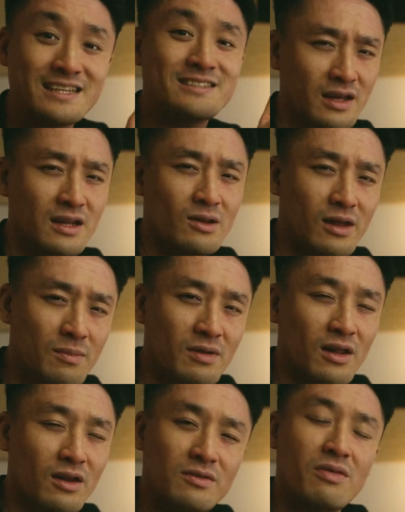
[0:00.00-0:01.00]
You can
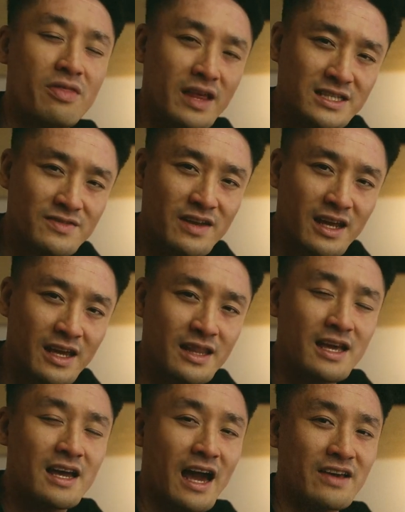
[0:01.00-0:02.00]
label a lot of things with
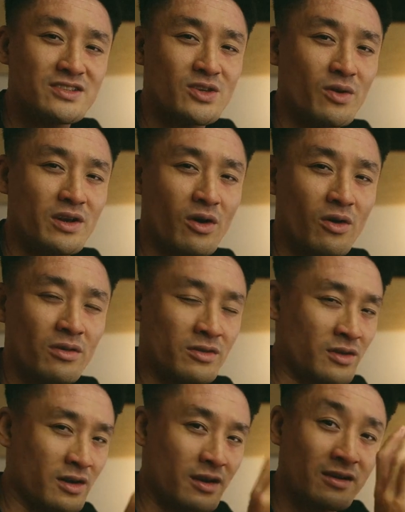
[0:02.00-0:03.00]
it. I saw it
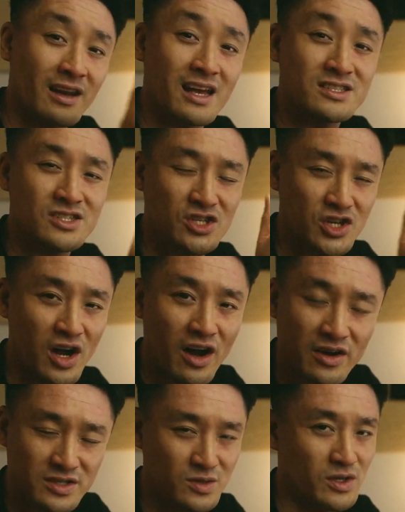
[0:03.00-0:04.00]
on glass
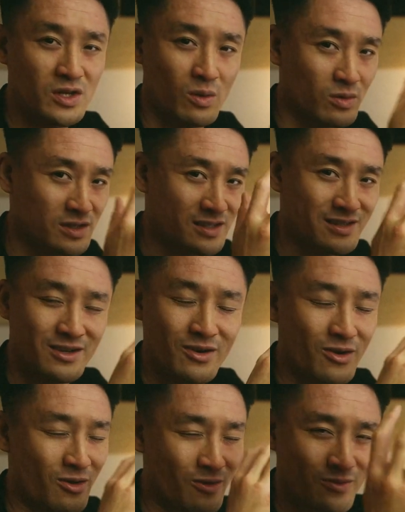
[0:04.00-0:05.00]
jars, which looks
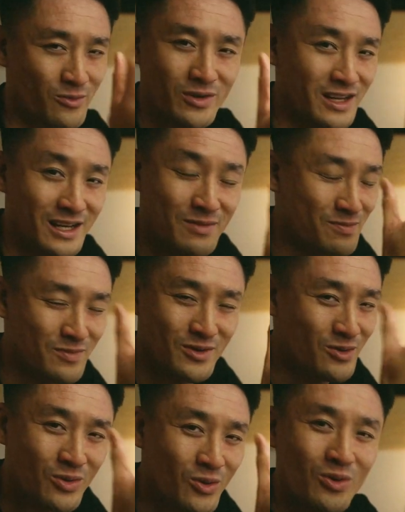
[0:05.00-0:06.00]
really
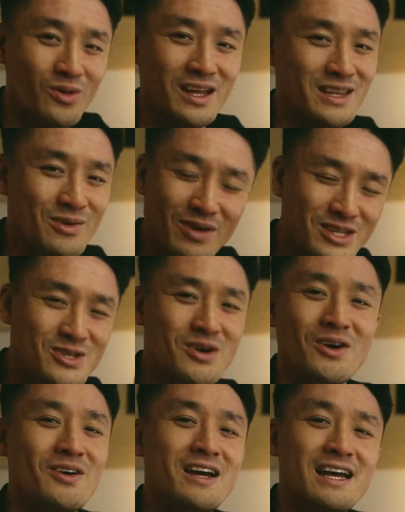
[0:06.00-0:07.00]
cool and
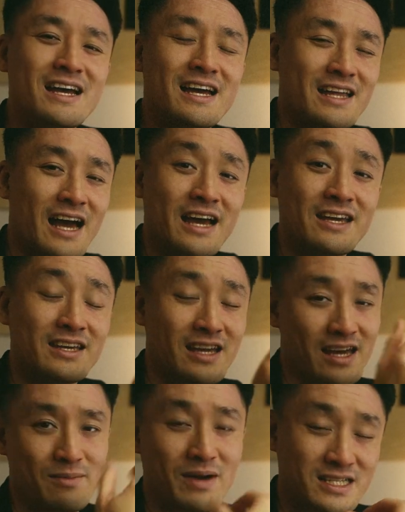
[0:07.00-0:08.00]
retro. I
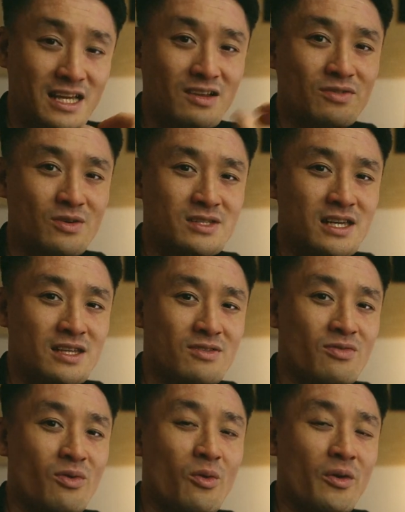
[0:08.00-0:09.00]
myself use it
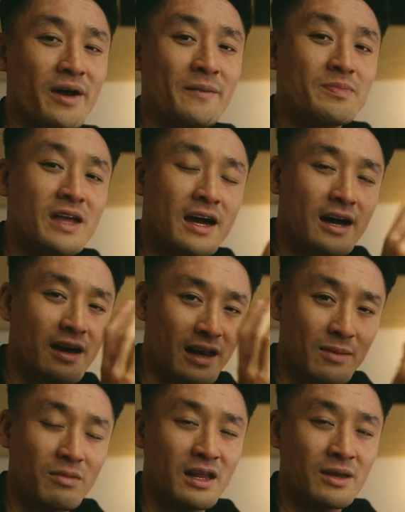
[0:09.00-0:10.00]
for
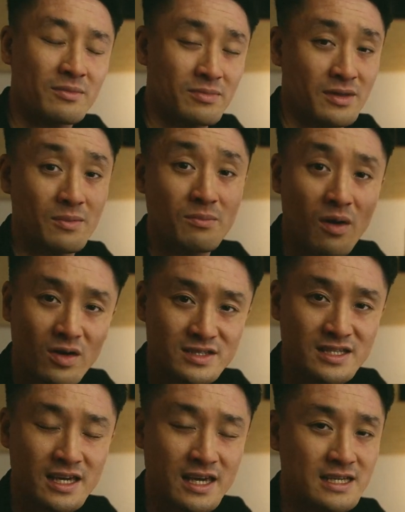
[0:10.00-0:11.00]
labeling the
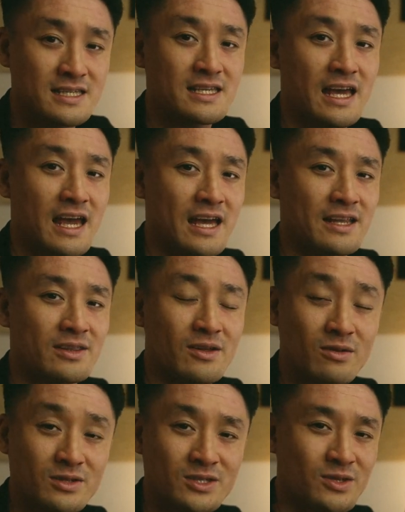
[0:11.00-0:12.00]
boxes and
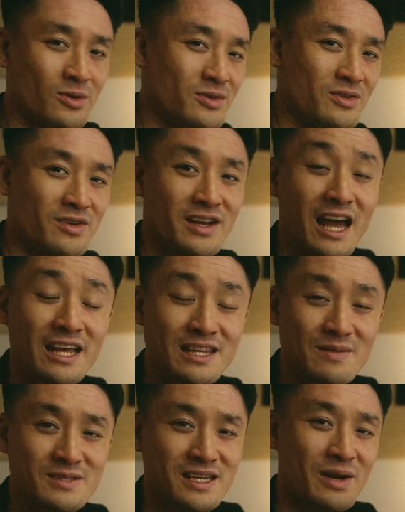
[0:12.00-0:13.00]
also different
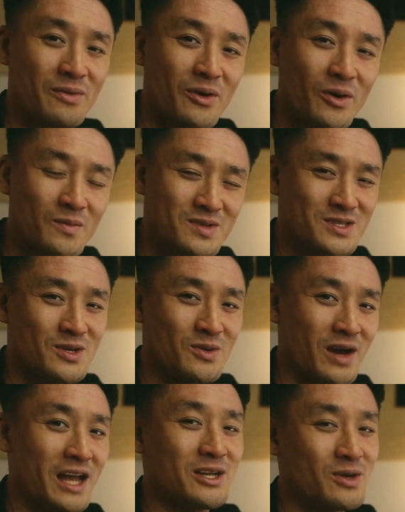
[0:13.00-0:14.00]
items at our home,
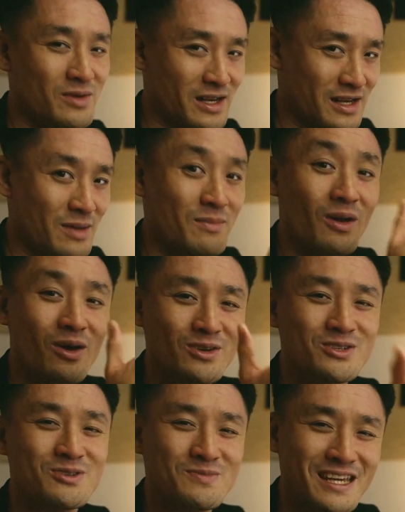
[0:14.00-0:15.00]
so I know that they belong
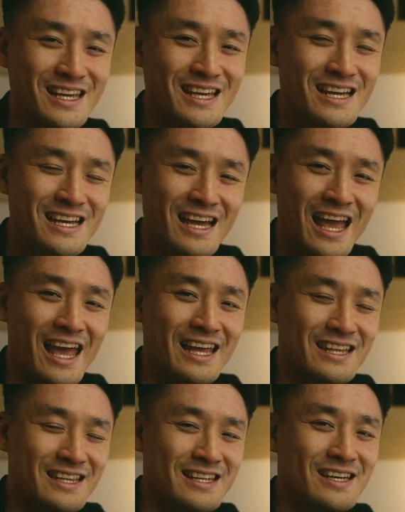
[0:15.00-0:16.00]
to me,
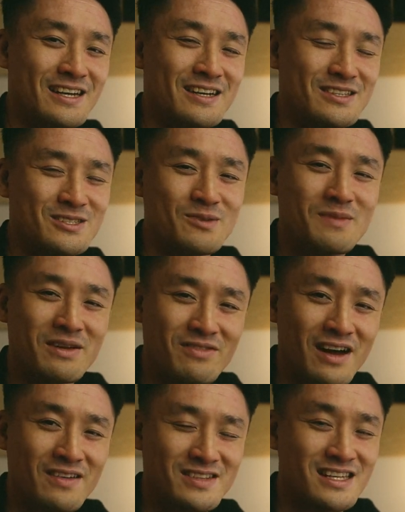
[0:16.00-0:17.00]
and so my
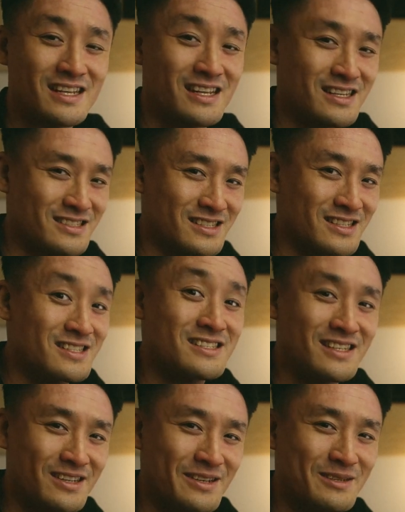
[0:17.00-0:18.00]
wife doesn't
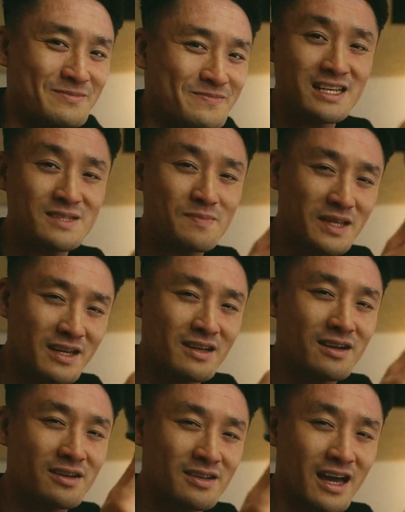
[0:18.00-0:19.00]
steal them. This
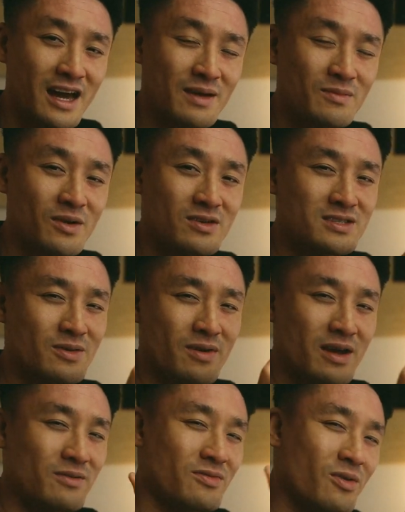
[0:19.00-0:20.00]
particular type costs
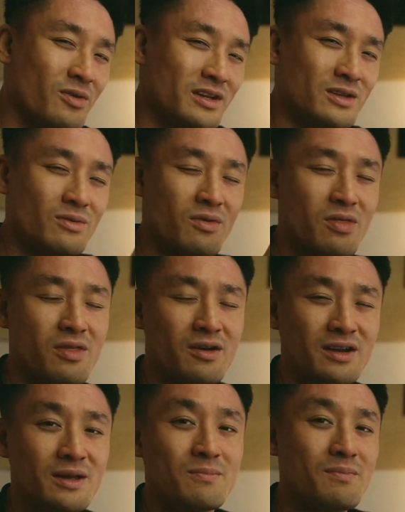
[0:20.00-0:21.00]
around 40 to
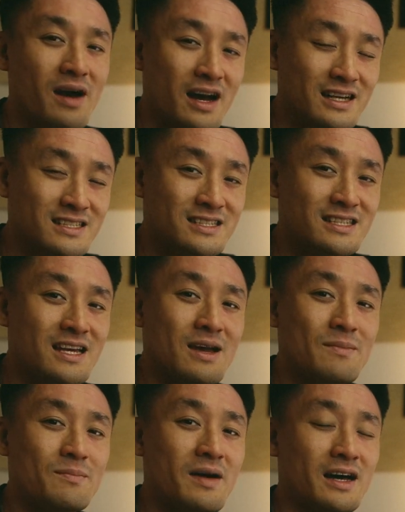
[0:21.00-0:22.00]
30 bucks,
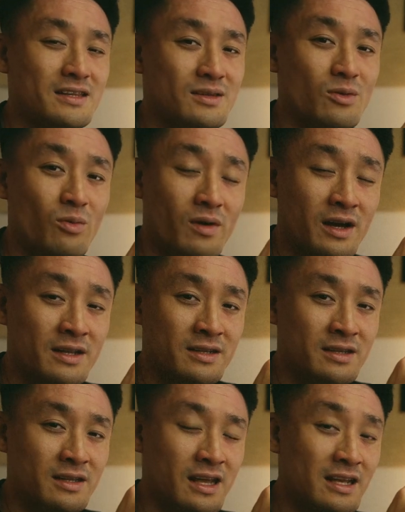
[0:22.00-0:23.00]
but the one
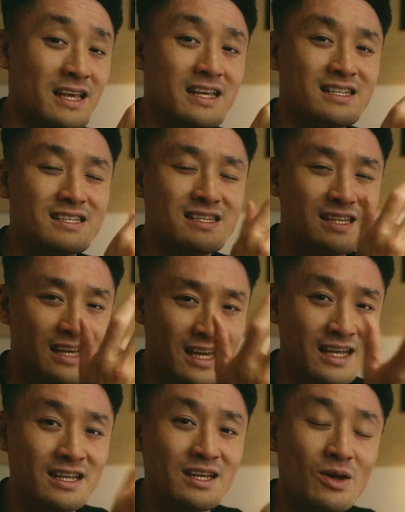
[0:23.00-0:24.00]
that is
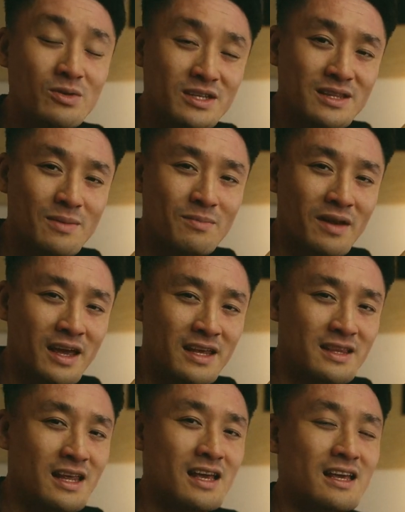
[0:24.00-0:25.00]
in the Notion
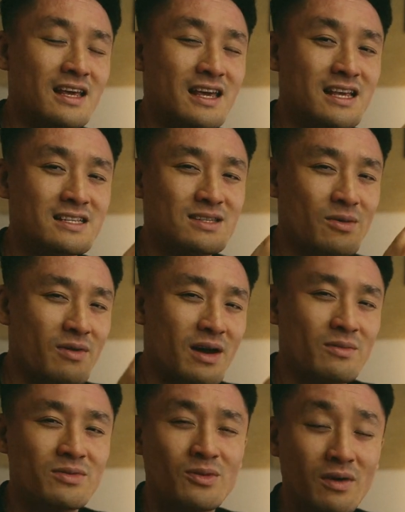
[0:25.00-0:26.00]
template is
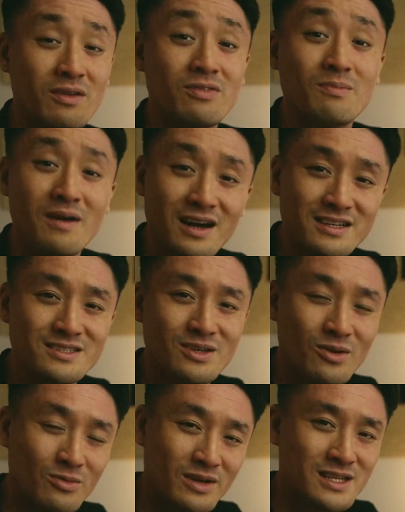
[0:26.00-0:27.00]
around 12 bucks
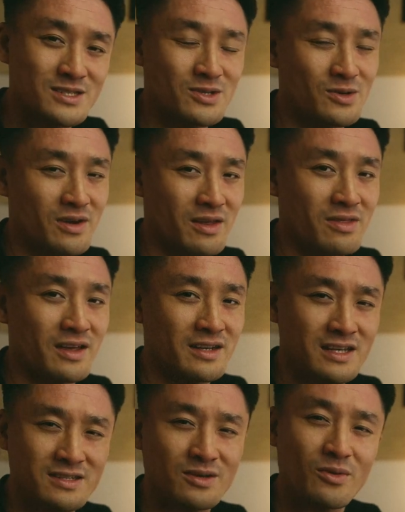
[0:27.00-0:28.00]
only, so I think
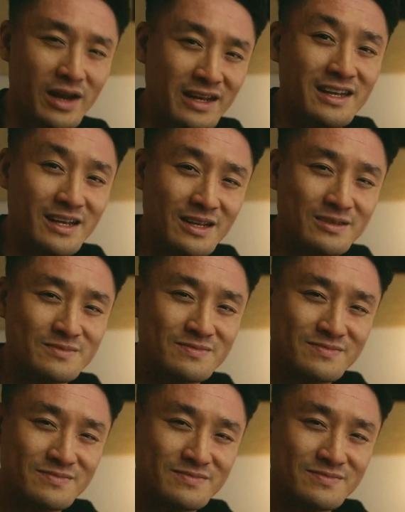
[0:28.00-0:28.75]
that's a great deal.